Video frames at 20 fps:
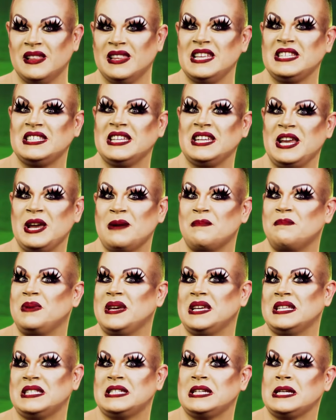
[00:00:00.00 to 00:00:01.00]
Listen here,
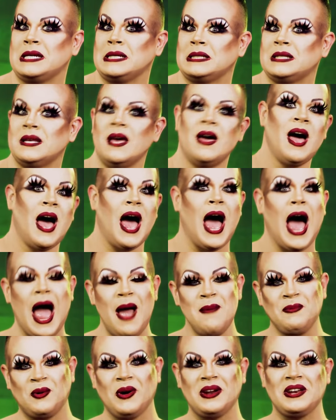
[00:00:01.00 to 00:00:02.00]
beasties.
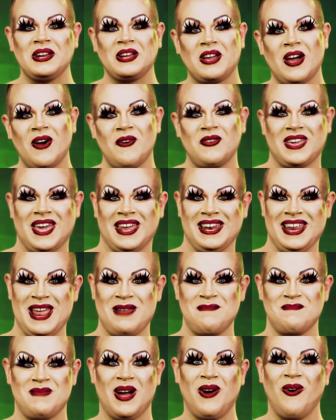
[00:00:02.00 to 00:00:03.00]
I'm going to go get
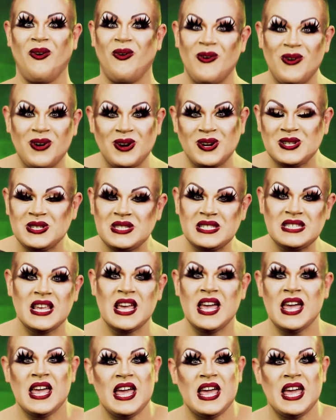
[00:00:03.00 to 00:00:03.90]
in my horns,